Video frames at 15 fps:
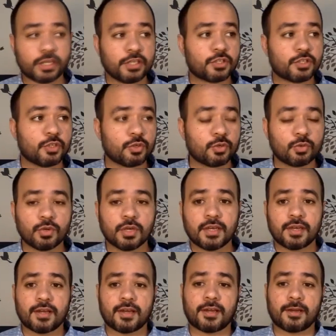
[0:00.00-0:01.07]
talking to
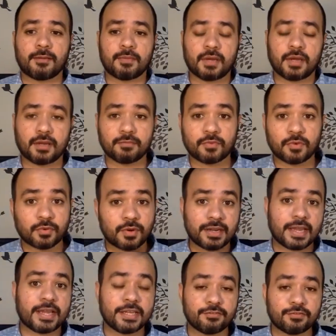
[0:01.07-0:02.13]
you
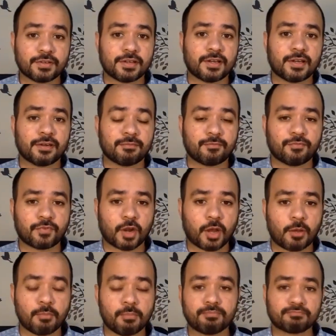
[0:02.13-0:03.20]
live
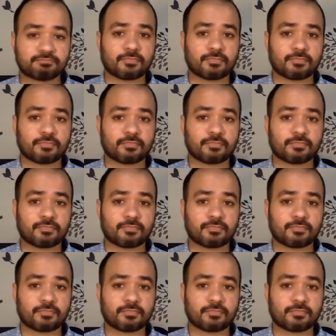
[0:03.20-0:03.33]
from